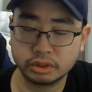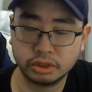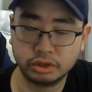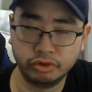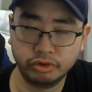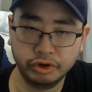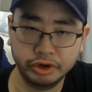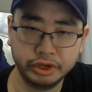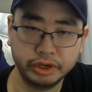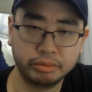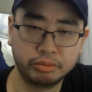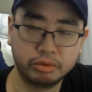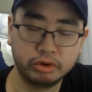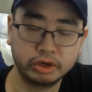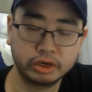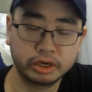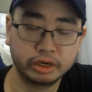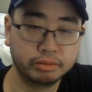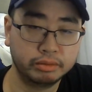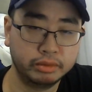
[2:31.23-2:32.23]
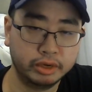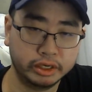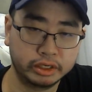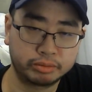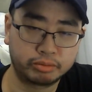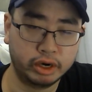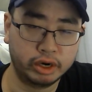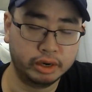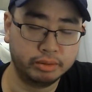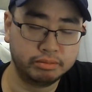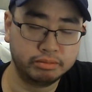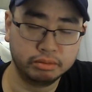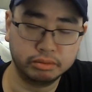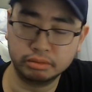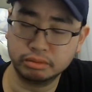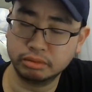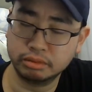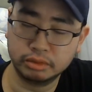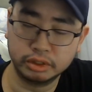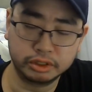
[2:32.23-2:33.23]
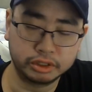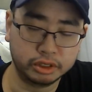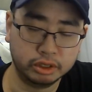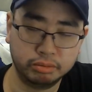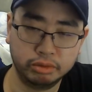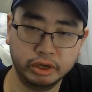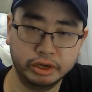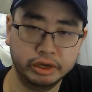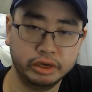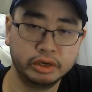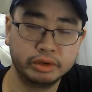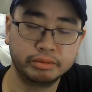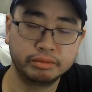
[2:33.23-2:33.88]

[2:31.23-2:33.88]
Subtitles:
Reading a book, that's prep, still play.